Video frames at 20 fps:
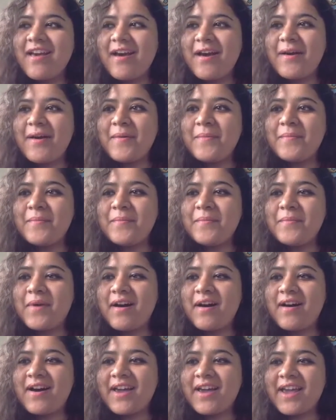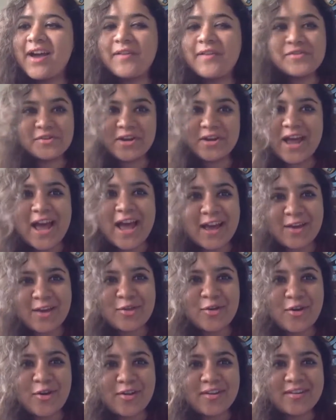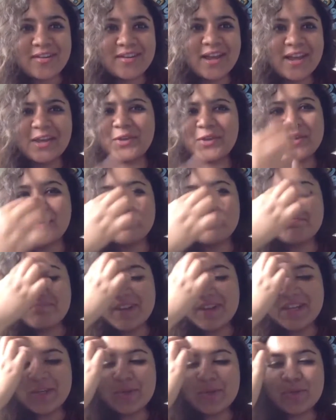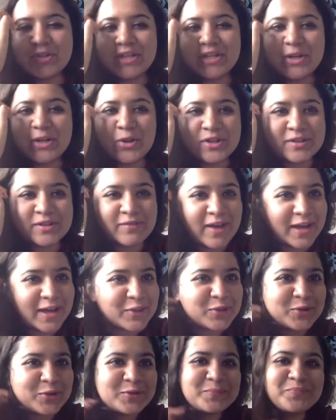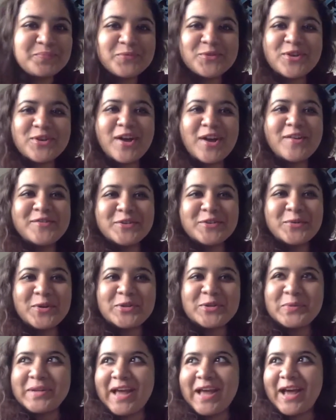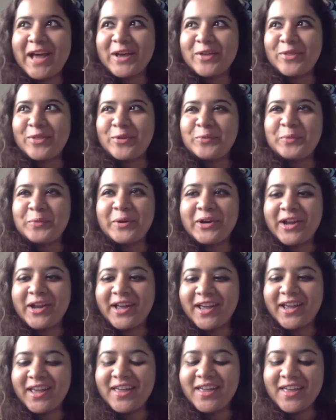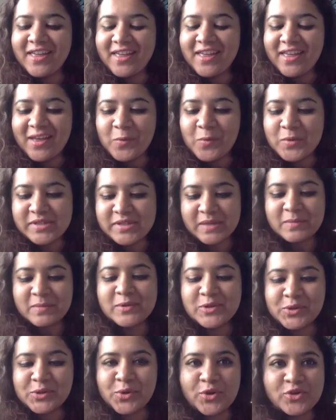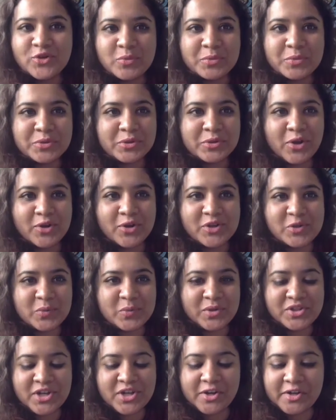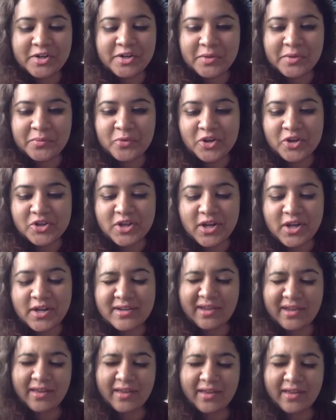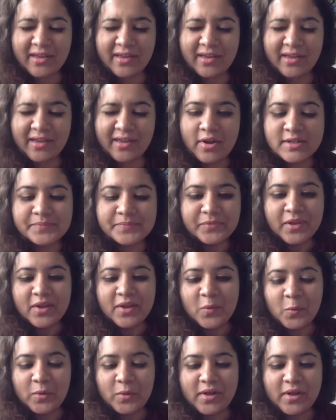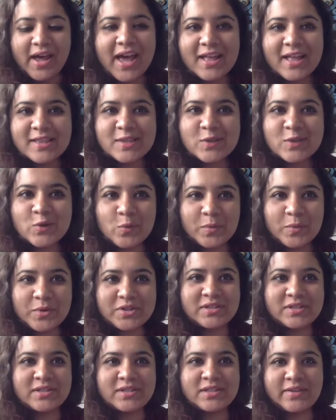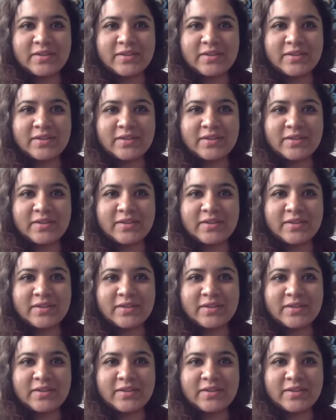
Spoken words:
I after a hackathon, I used to attend lots of hackathons. So after going to a hackathon where I was able to contribute a lot to a charity project, I kind of thought, well, I had so much